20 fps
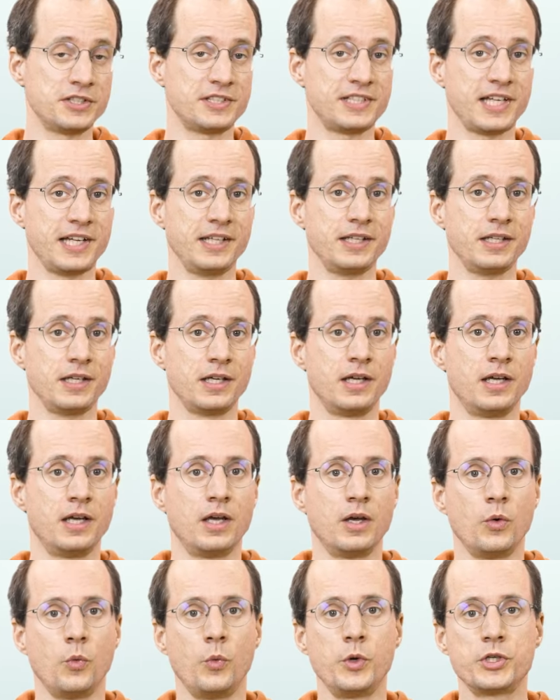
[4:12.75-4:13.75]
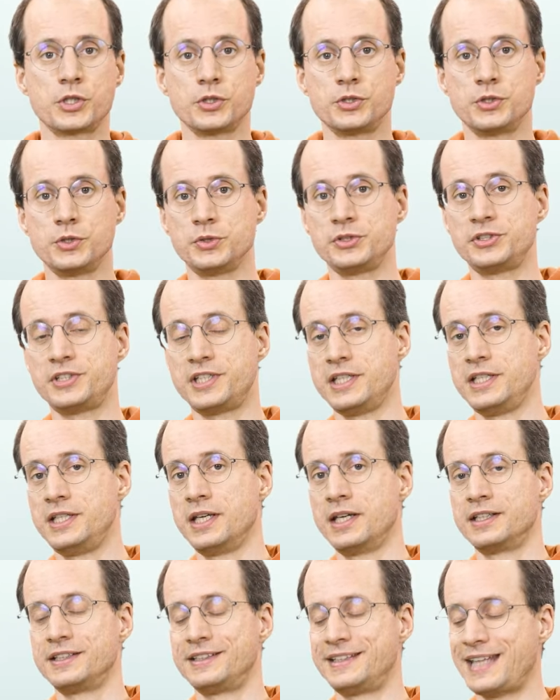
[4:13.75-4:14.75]
setting, we should use
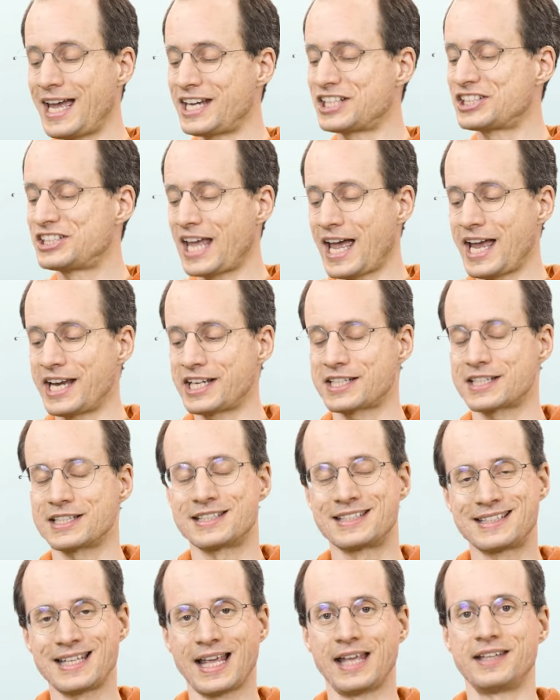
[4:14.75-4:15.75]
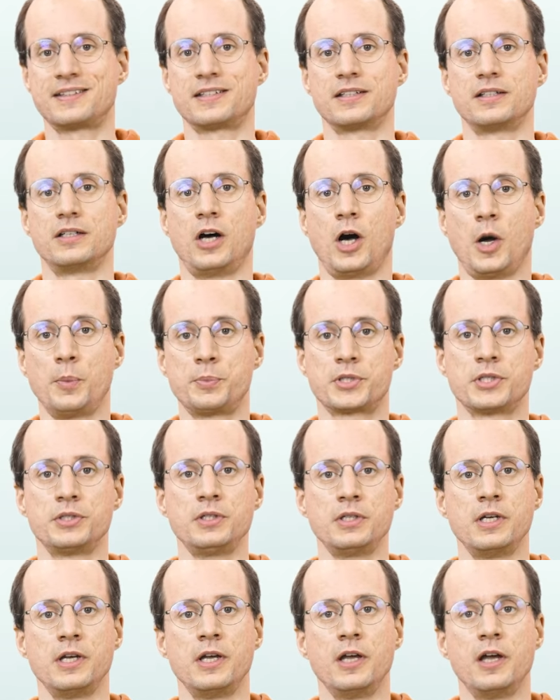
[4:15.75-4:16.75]
the --set
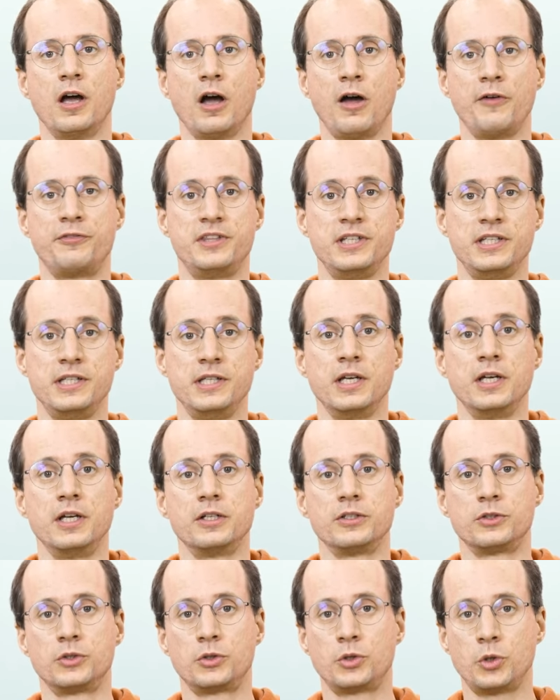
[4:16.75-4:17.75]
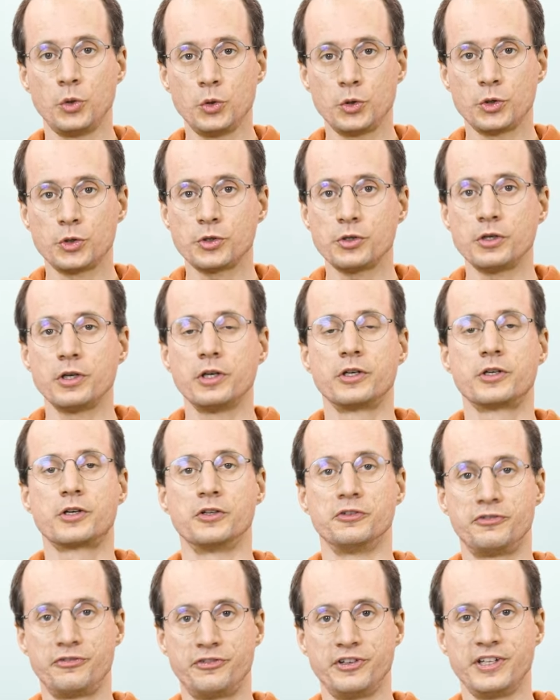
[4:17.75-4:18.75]
option of the tutor
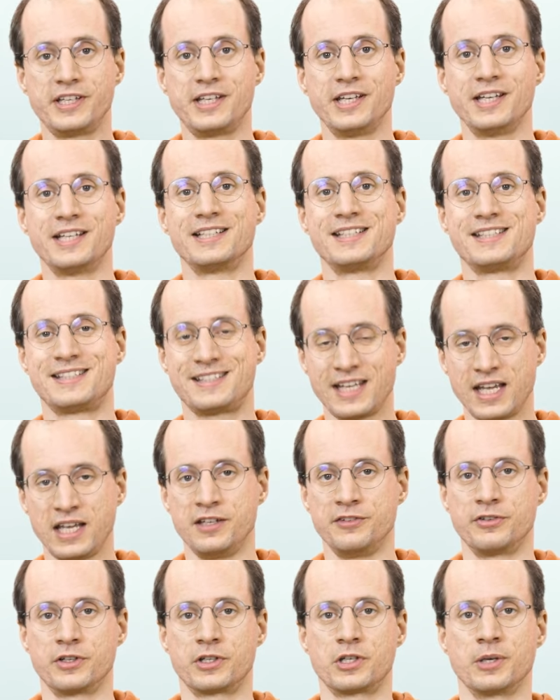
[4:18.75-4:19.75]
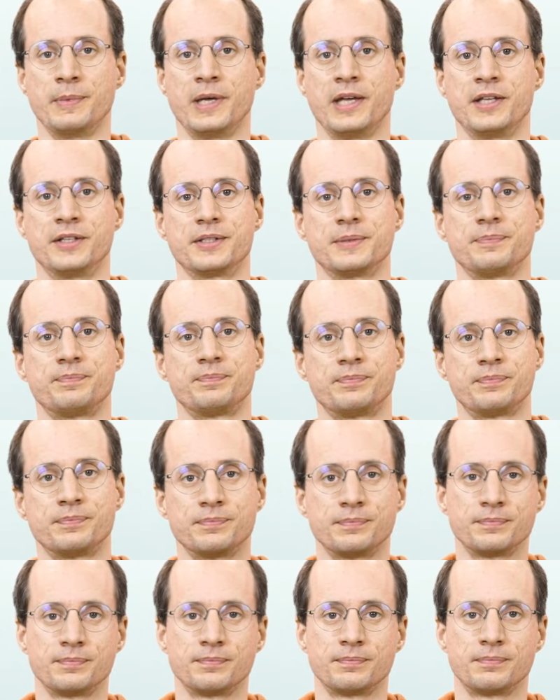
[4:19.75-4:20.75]
config save command.
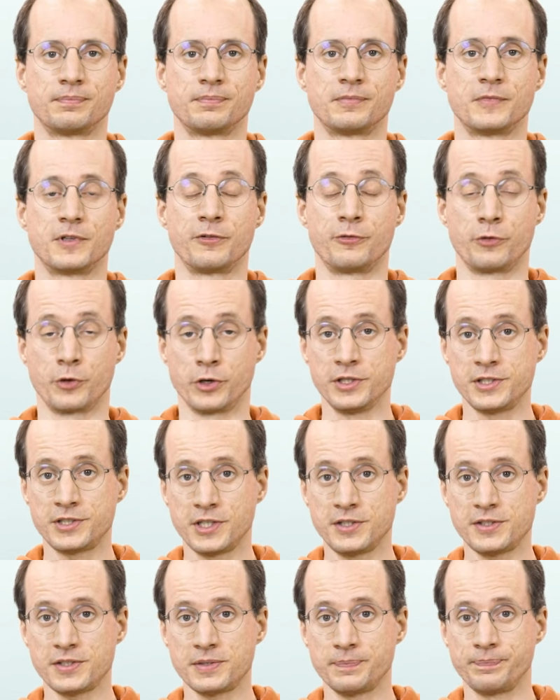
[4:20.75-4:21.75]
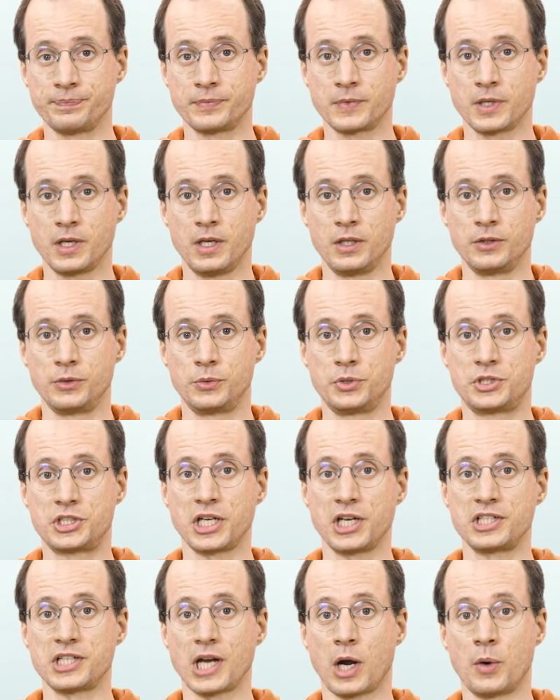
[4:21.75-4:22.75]
For instance, to
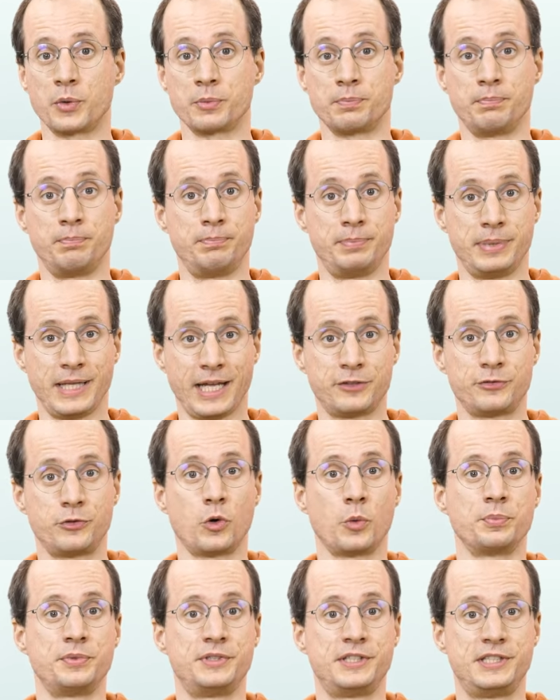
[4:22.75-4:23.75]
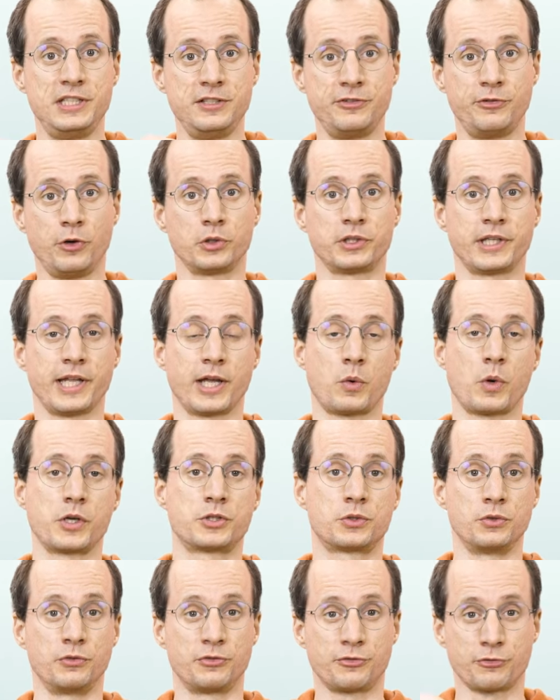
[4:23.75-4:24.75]
change our platform default
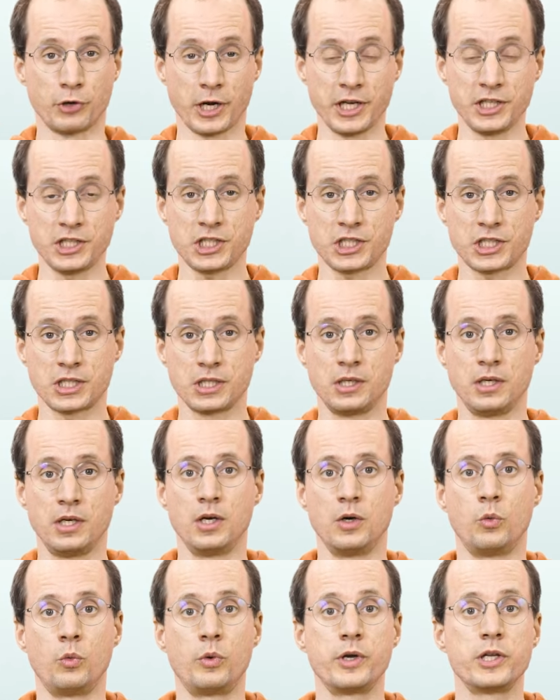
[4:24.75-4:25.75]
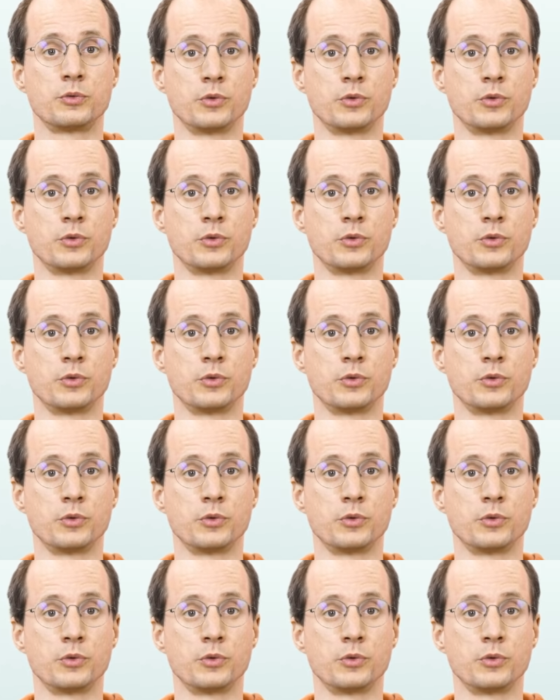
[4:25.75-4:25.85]
language to French, we